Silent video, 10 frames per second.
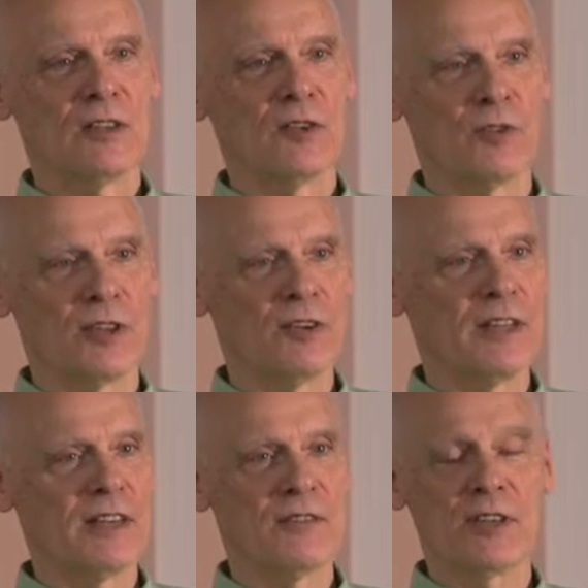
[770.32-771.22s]

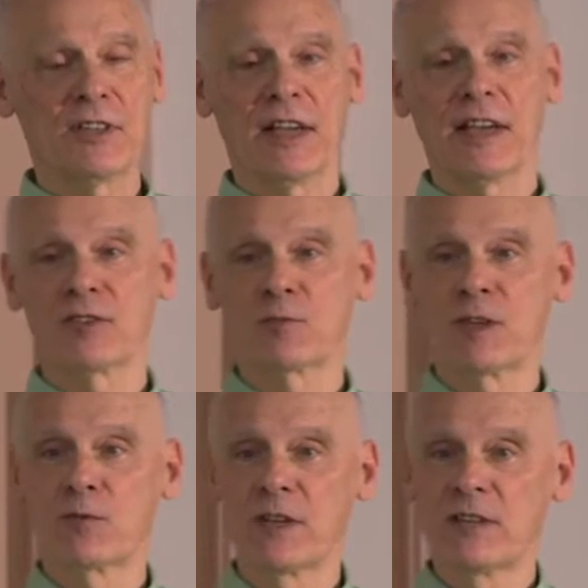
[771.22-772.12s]
Literally every day as
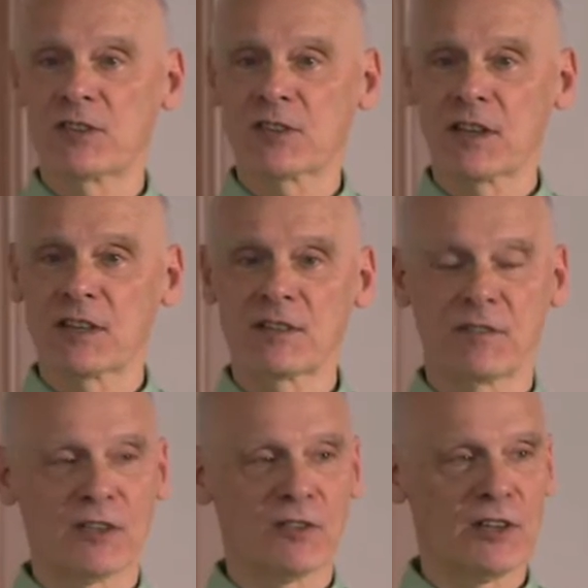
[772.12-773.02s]
we read the
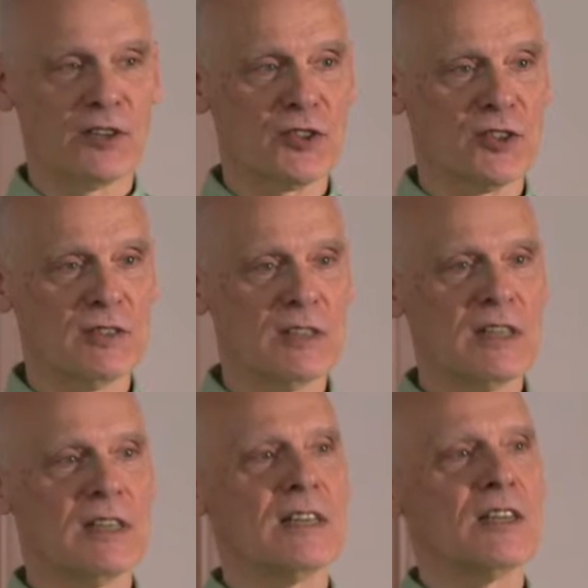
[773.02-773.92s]
scientific literature,
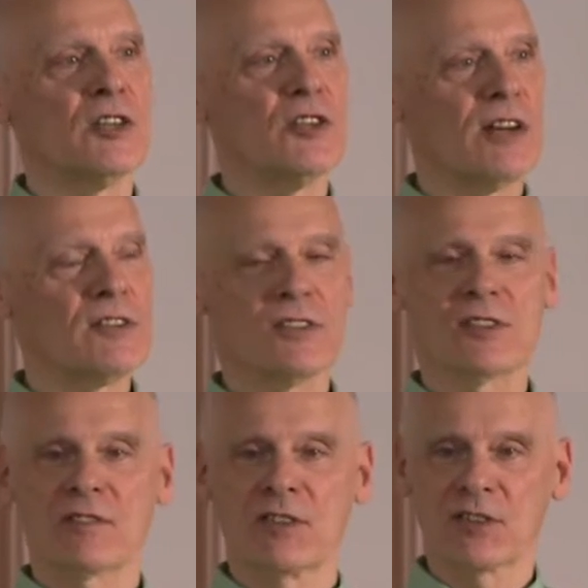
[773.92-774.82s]

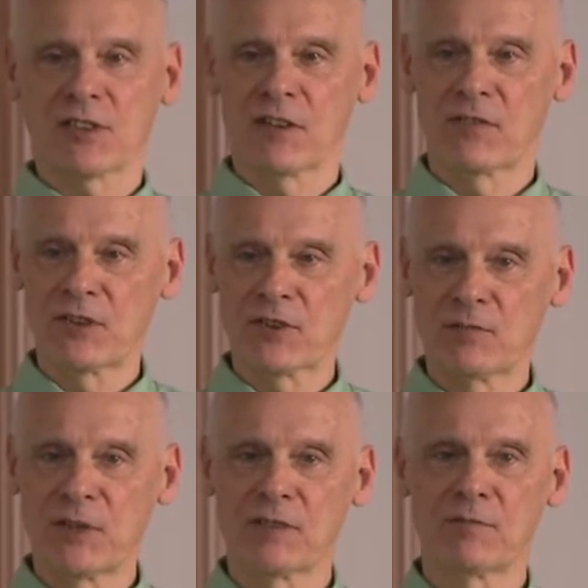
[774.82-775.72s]
dozens of discoveries are
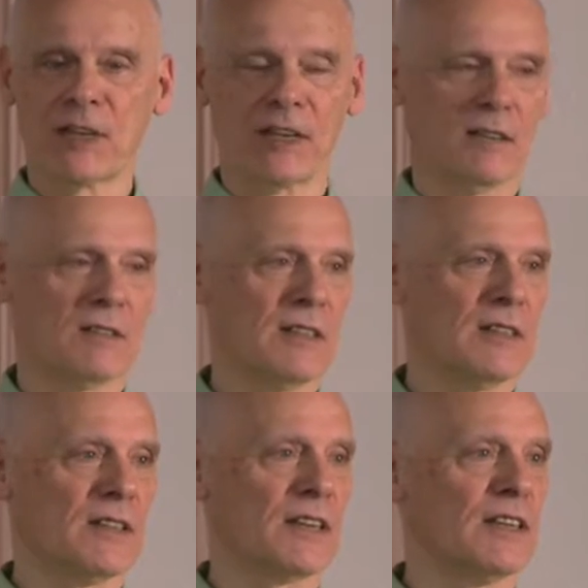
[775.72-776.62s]
being made
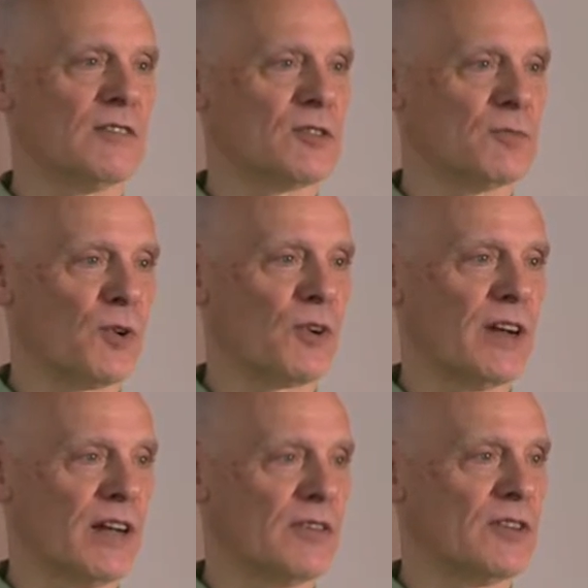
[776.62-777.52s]
that give us more
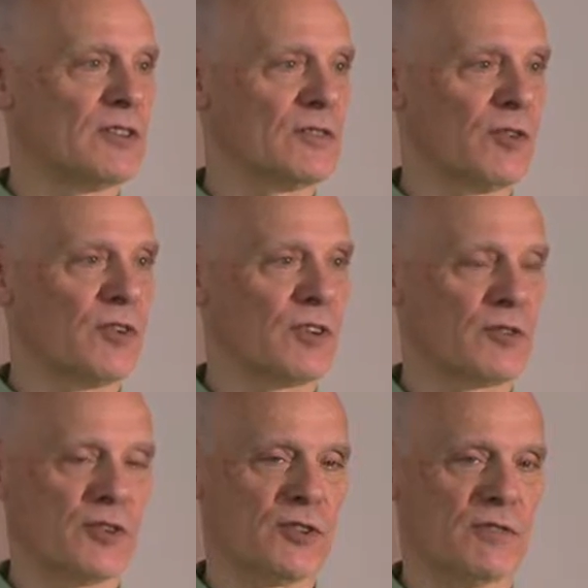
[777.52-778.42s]
evidence for the
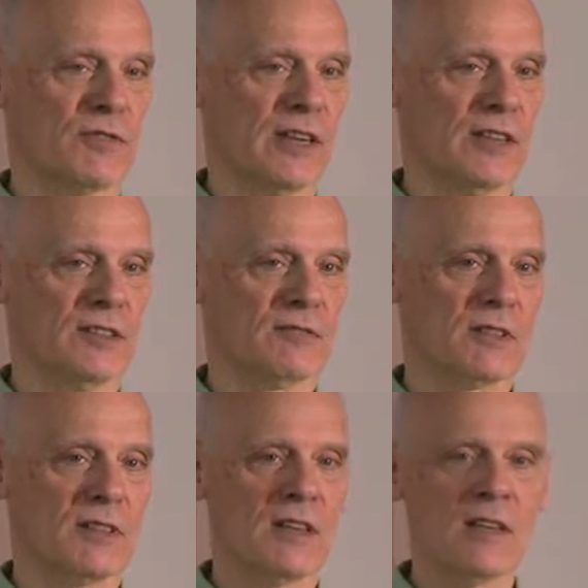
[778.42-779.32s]
Christian faith.
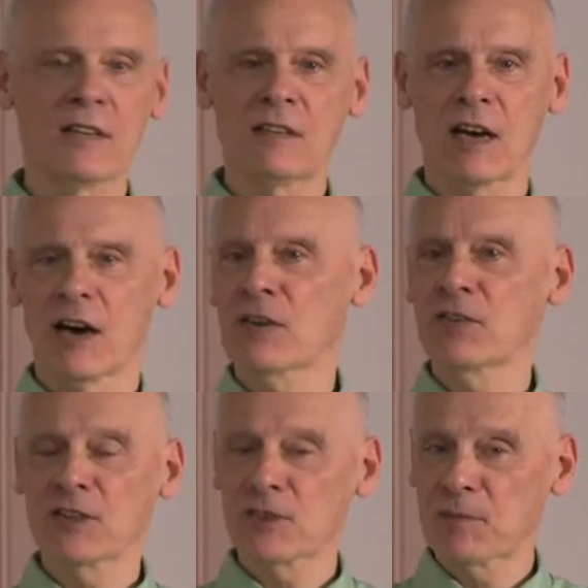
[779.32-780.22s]
Now, I
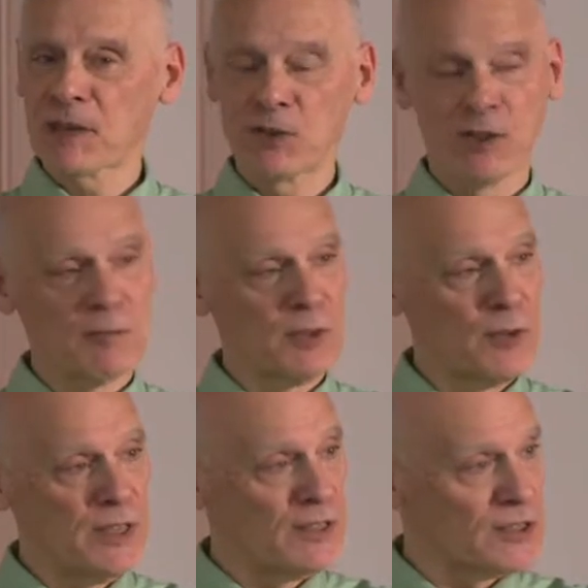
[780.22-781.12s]
don't expect you to be
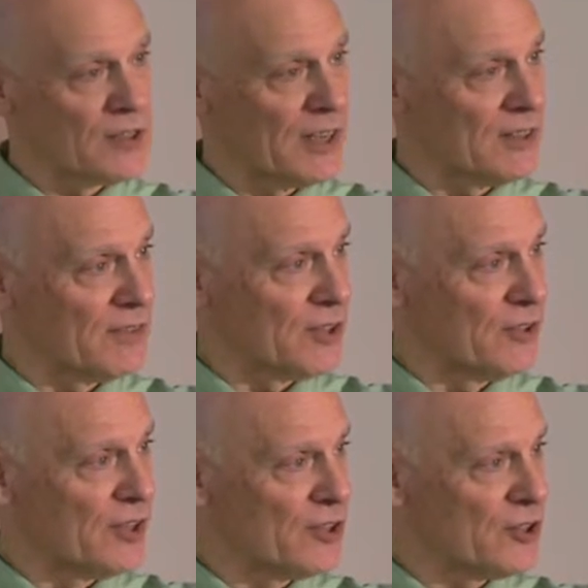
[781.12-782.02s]
reading the scientific
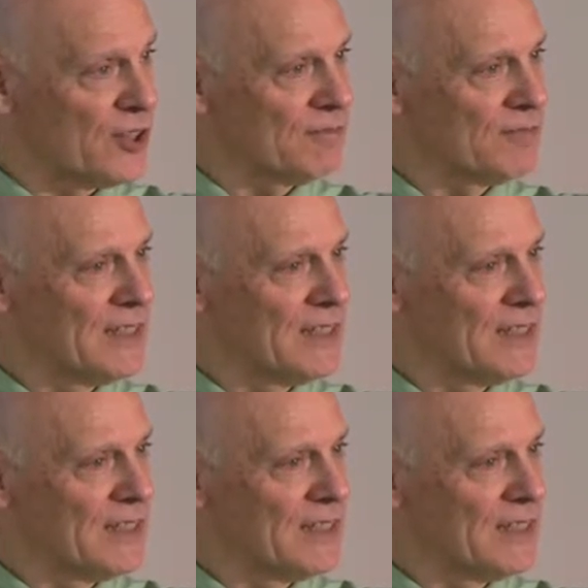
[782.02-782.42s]
literature.